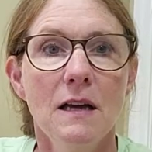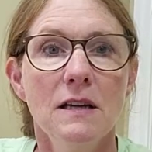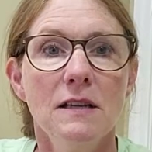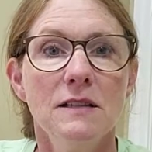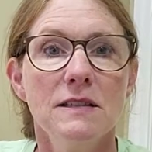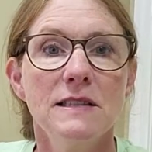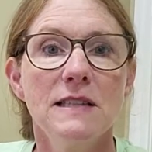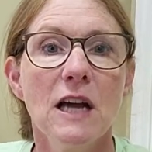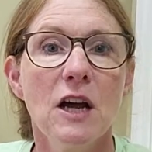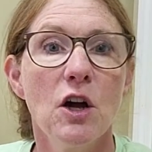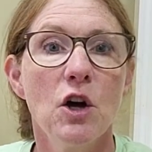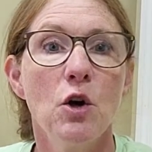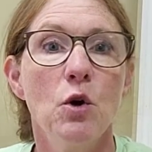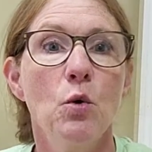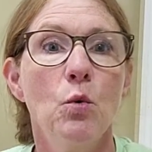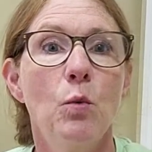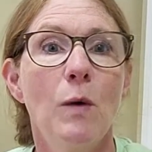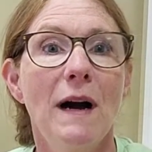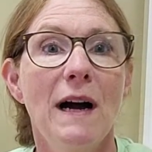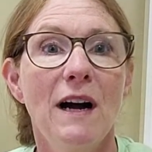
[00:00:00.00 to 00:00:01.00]

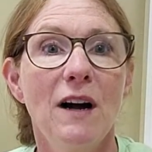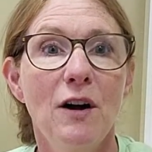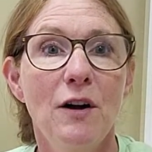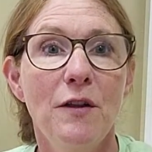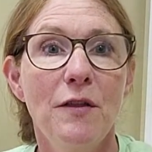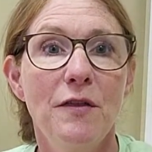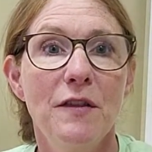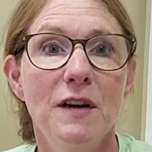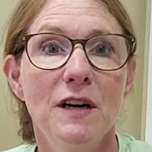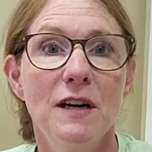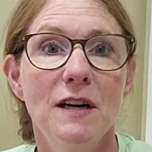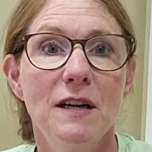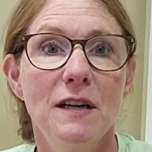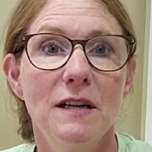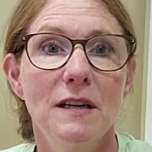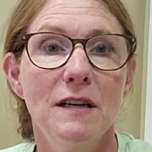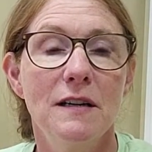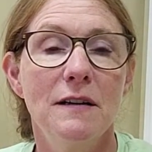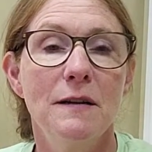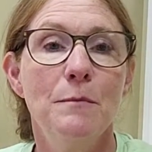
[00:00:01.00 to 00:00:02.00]
So while
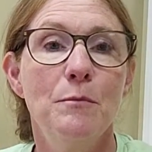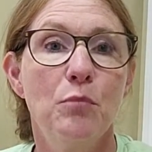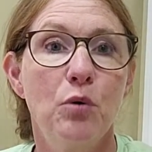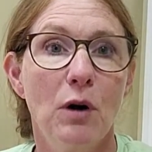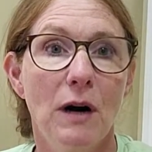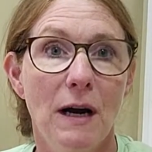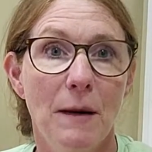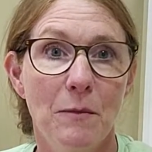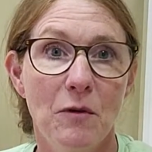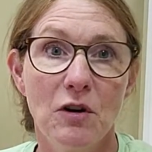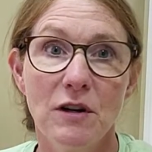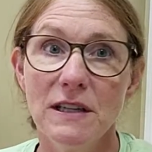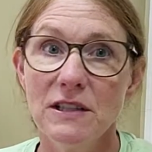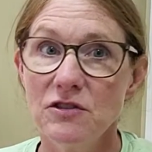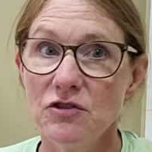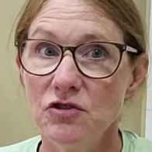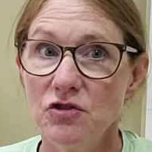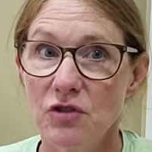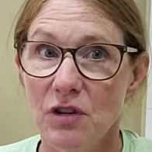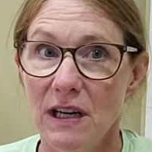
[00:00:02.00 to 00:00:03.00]
the primer
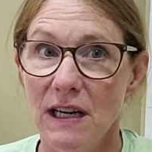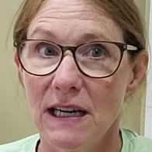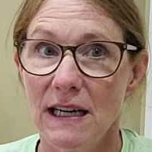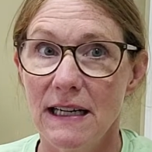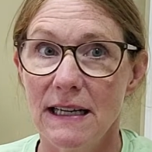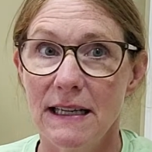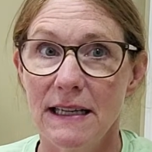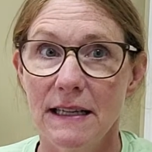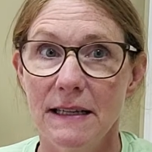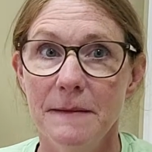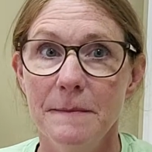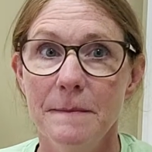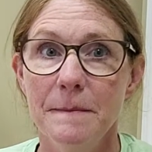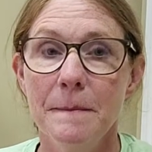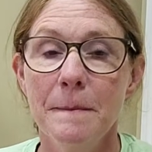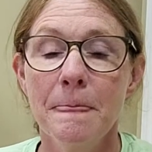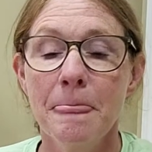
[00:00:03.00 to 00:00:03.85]
is drying,